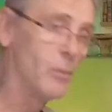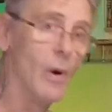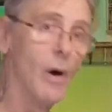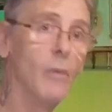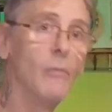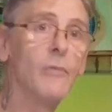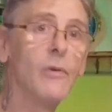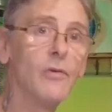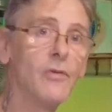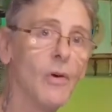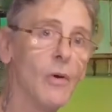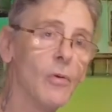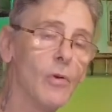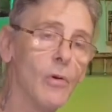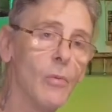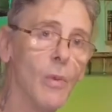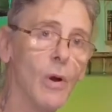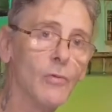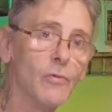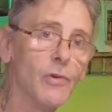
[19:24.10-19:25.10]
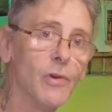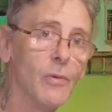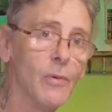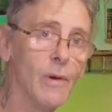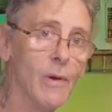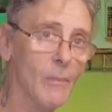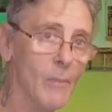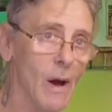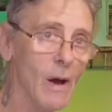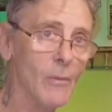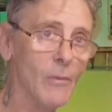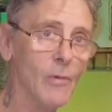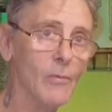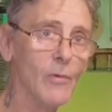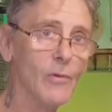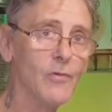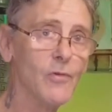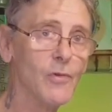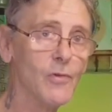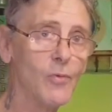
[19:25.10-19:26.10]
on, which I'll come on to in a moment,
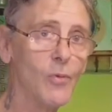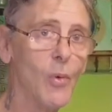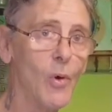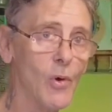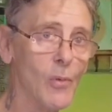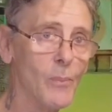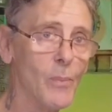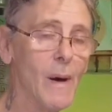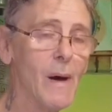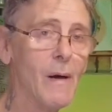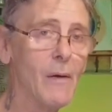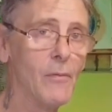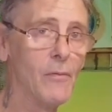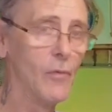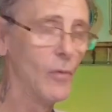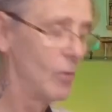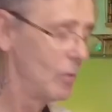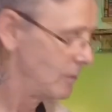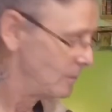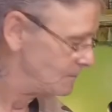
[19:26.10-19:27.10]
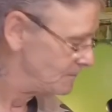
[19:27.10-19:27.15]
which is quite powerful,